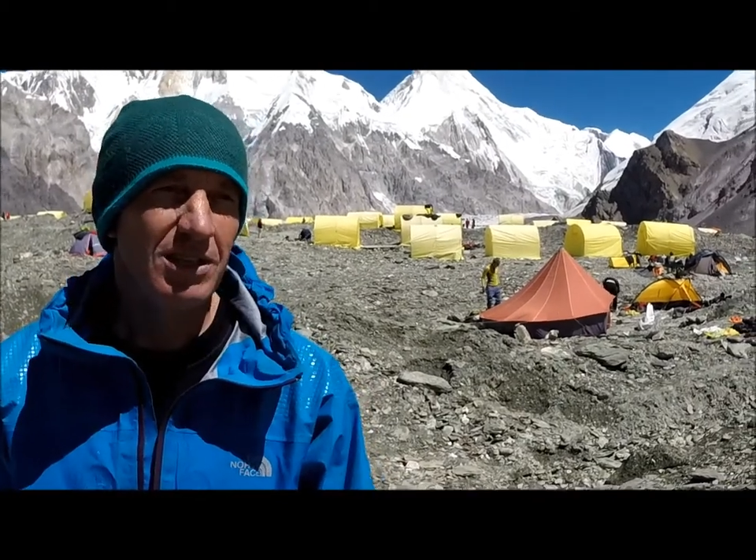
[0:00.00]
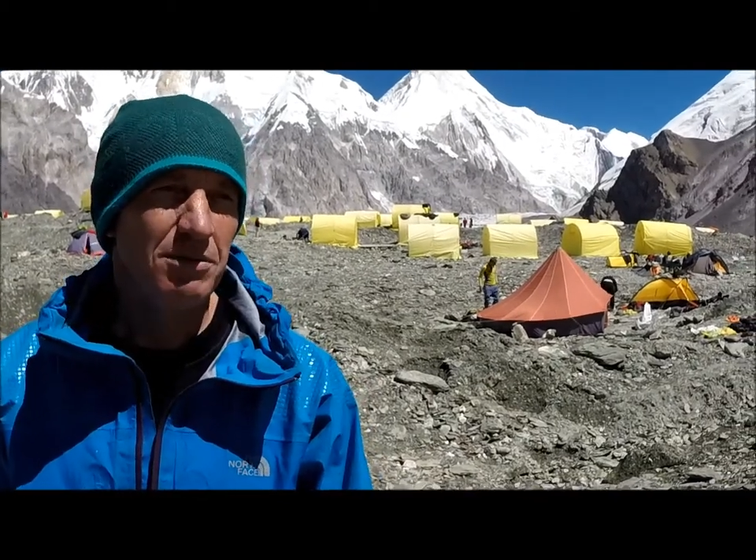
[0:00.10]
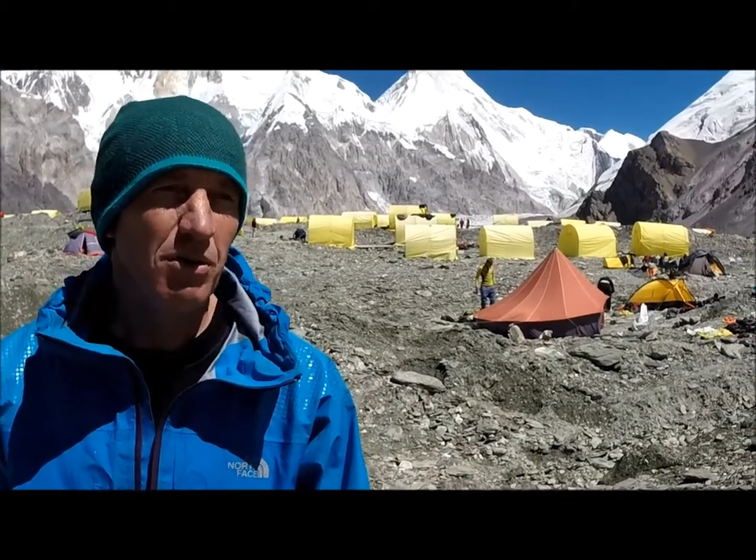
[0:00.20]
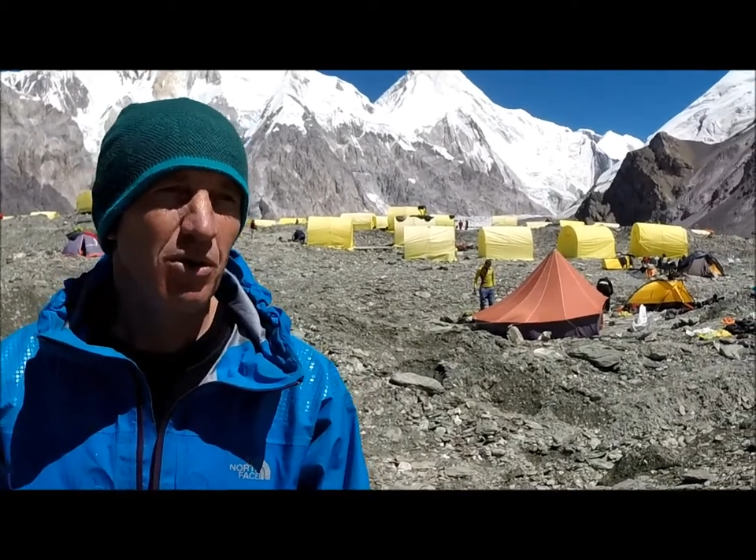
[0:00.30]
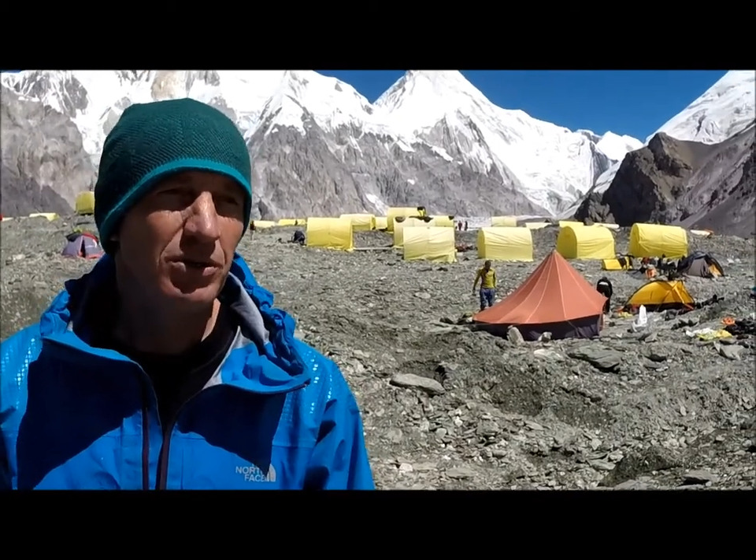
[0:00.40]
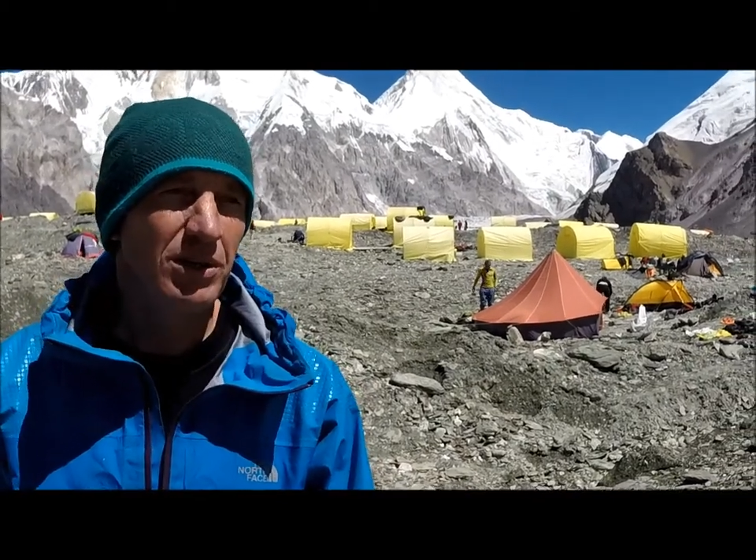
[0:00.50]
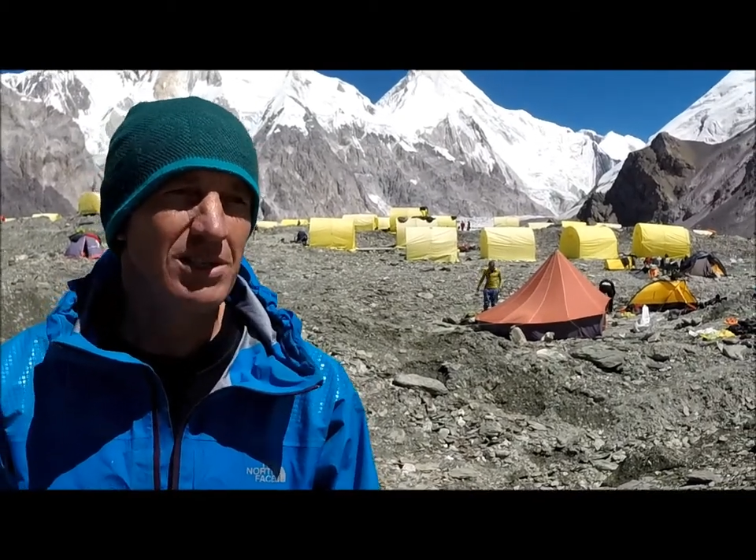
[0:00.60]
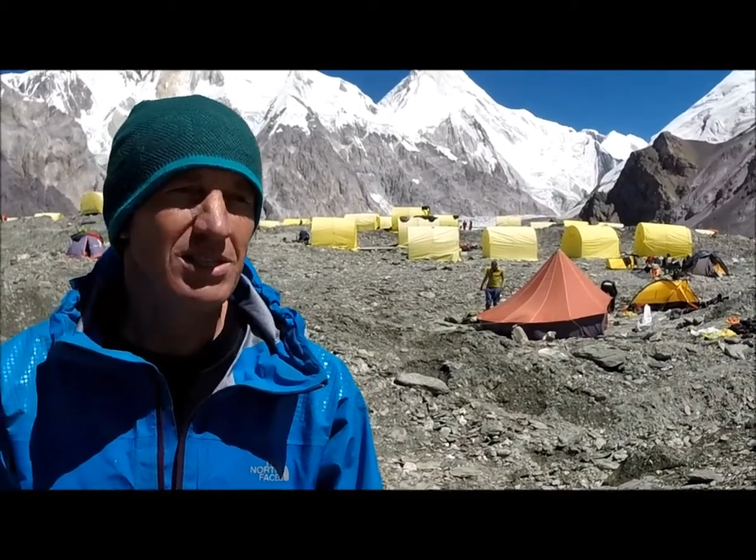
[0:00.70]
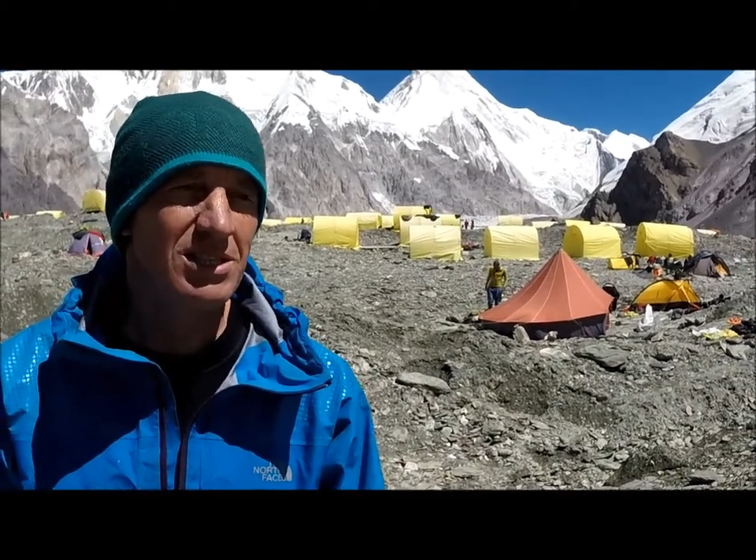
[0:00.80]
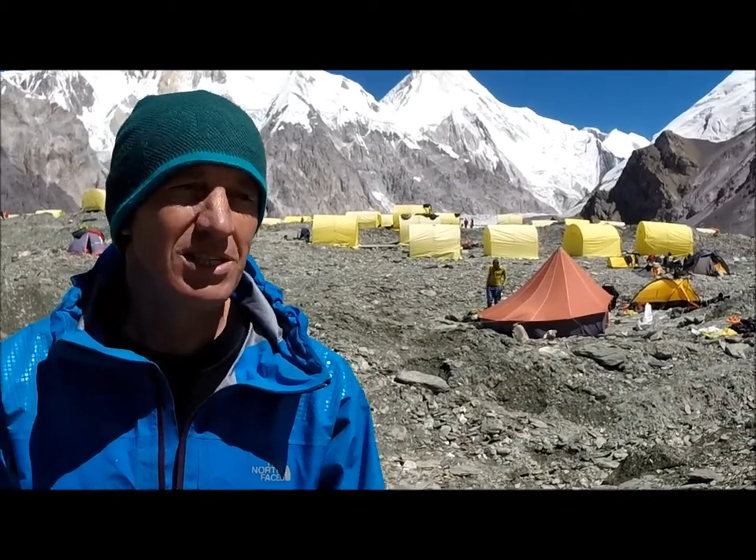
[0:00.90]
that
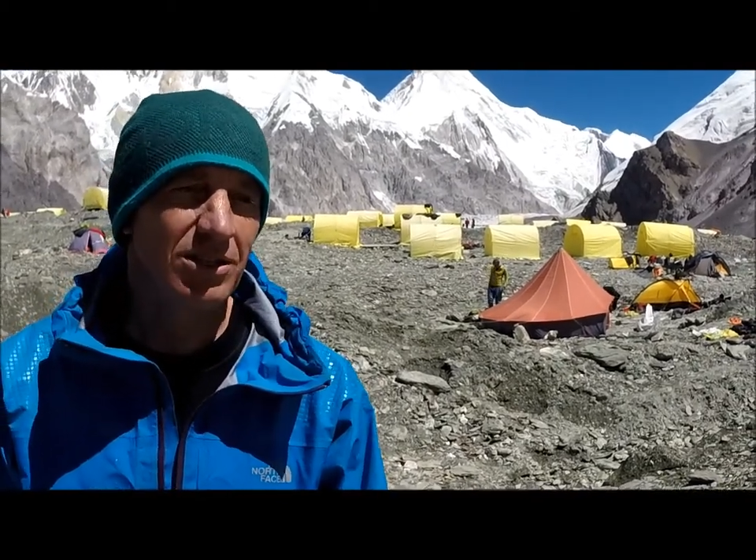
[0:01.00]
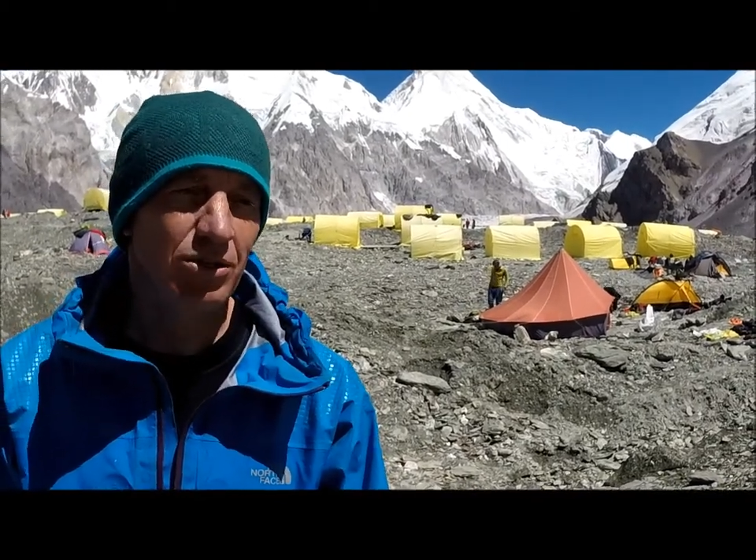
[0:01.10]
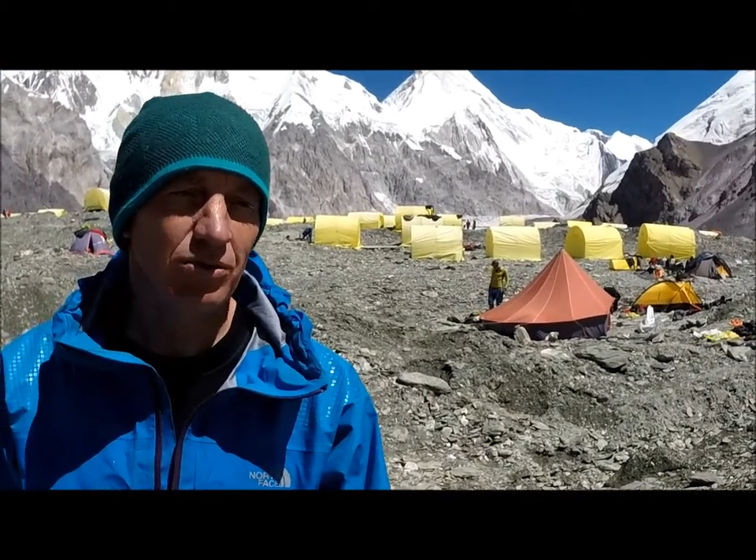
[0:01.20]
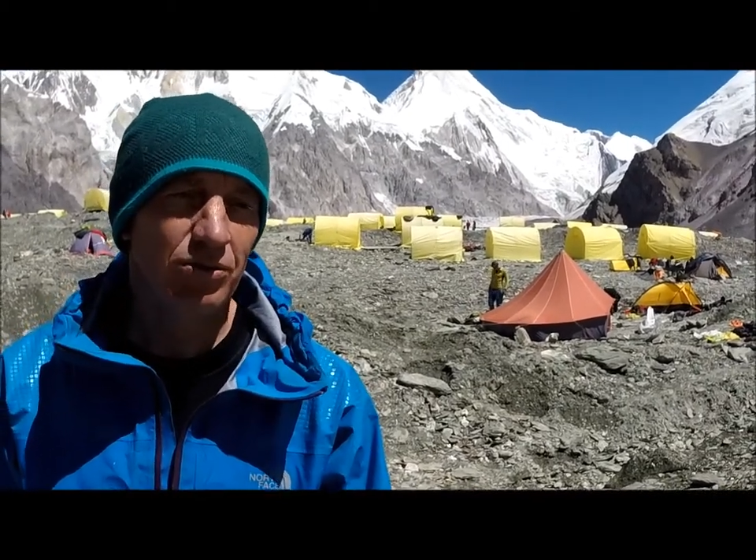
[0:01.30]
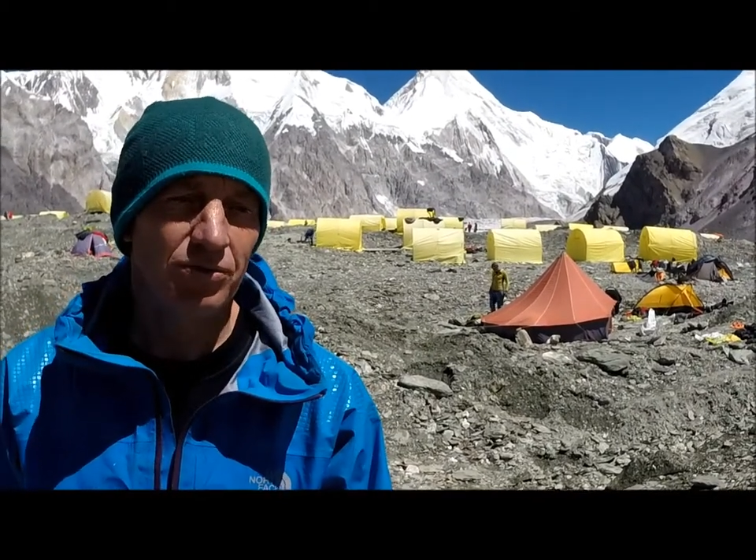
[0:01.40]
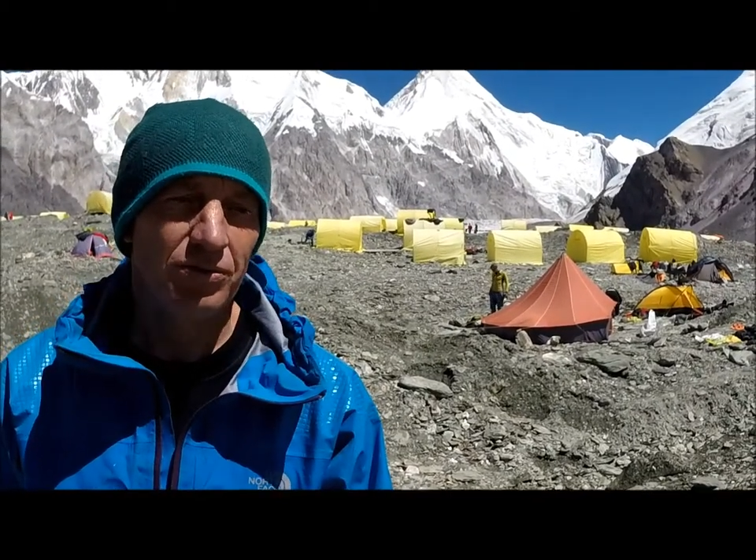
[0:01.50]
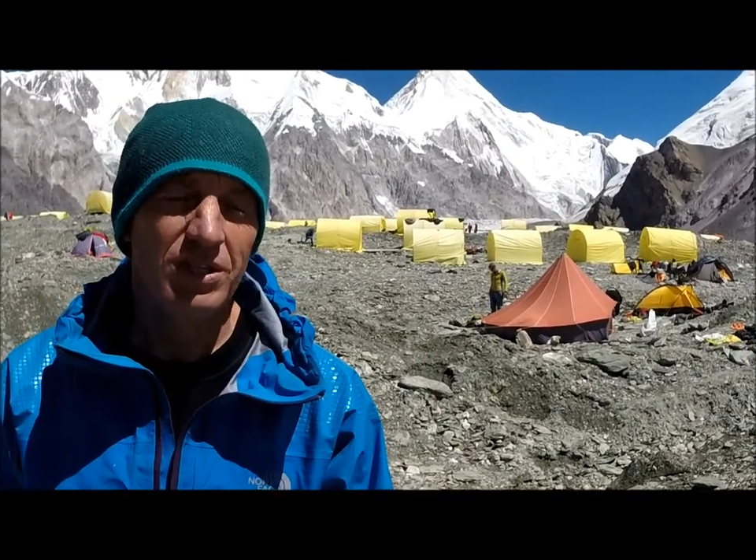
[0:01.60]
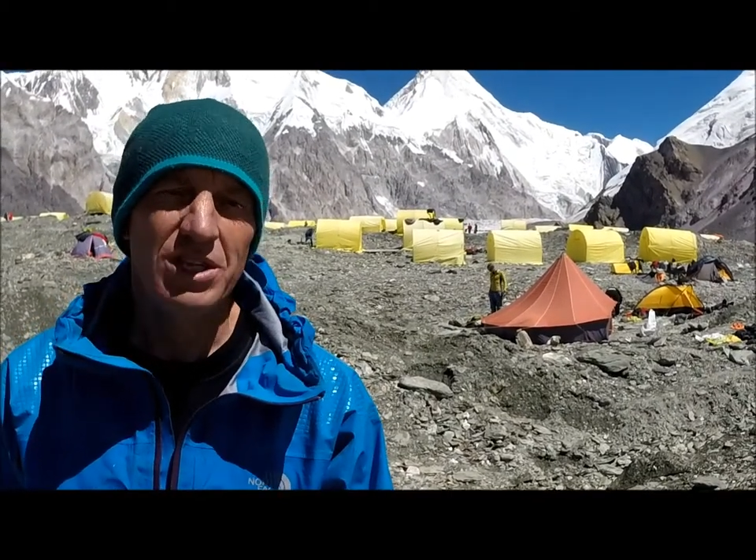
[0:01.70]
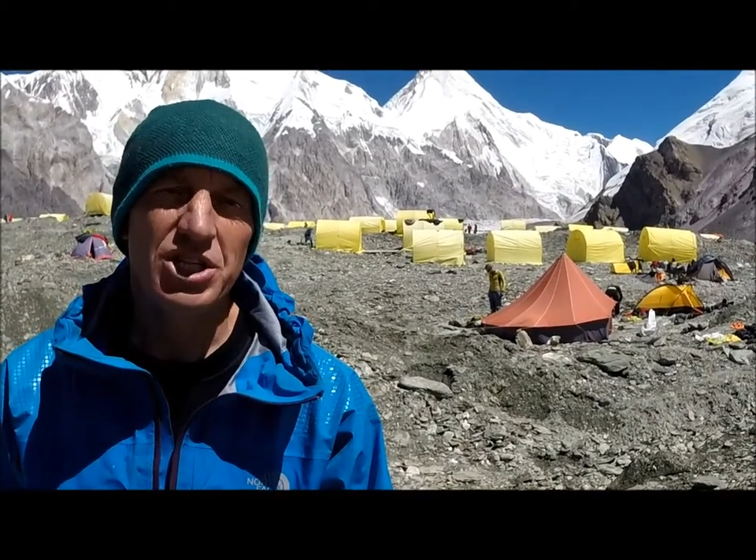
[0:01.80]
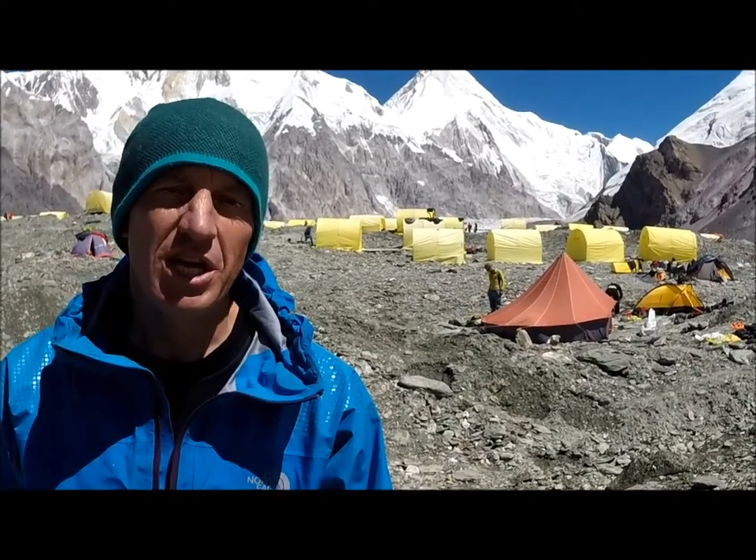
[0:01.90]
mountain is the center of
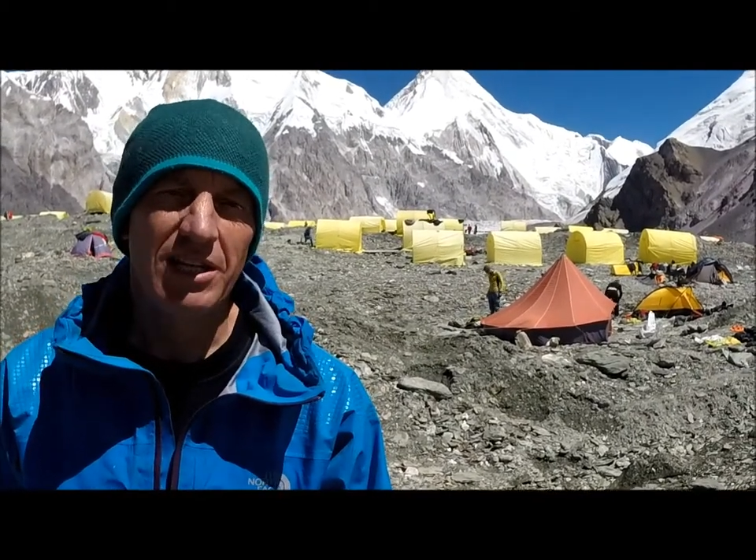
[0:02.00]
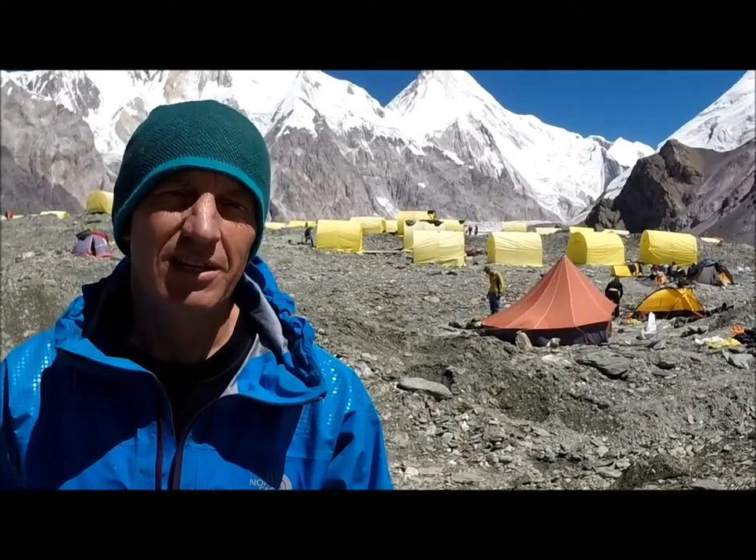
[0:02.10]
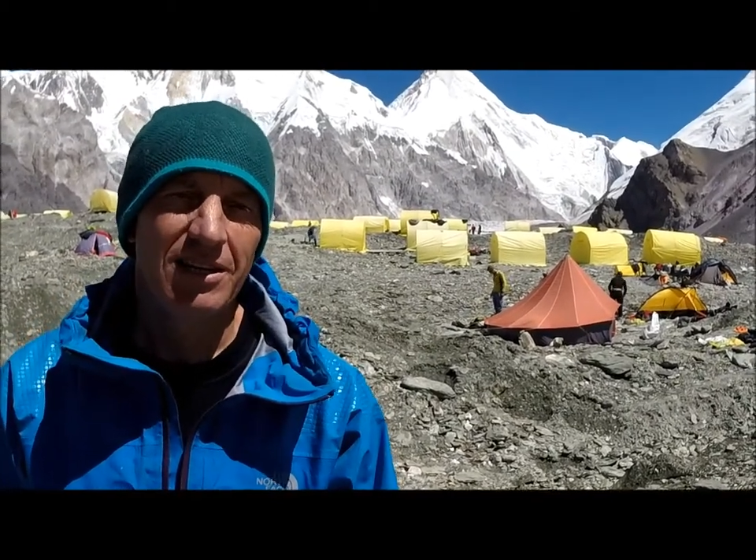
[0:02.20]
Tien there is